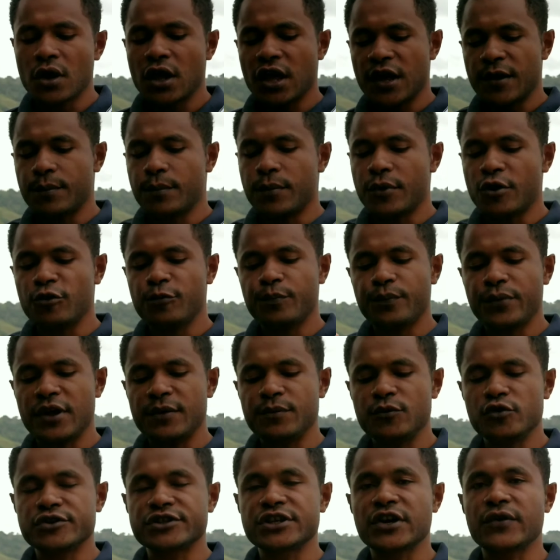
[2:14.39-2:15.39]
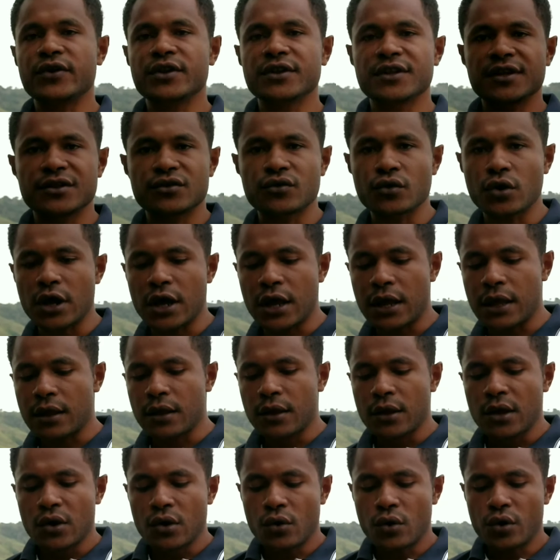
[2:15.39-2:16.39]
and ball paying you 70 to
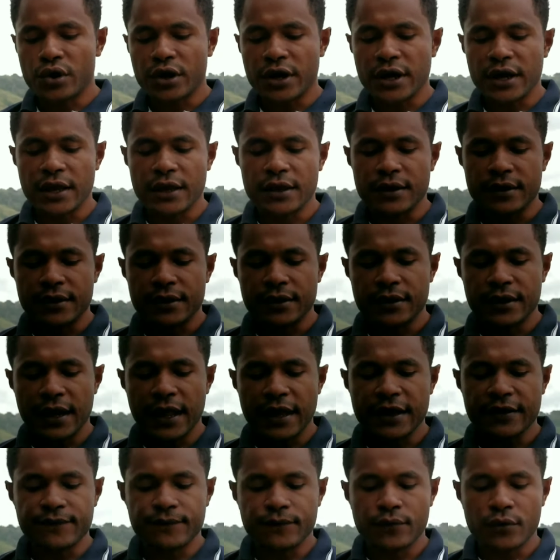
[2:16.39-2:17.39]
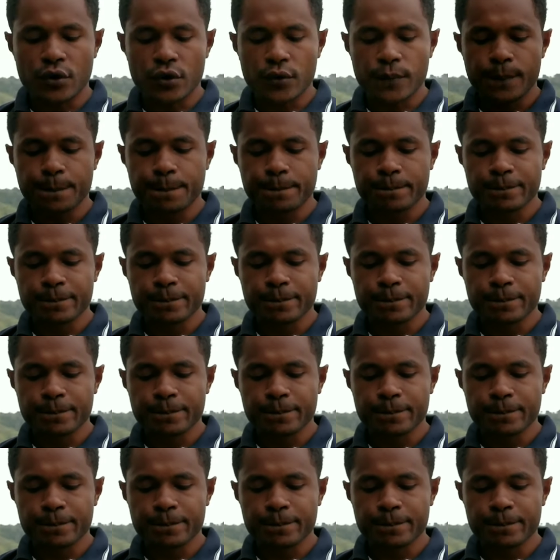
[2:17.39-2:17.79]
okay, like for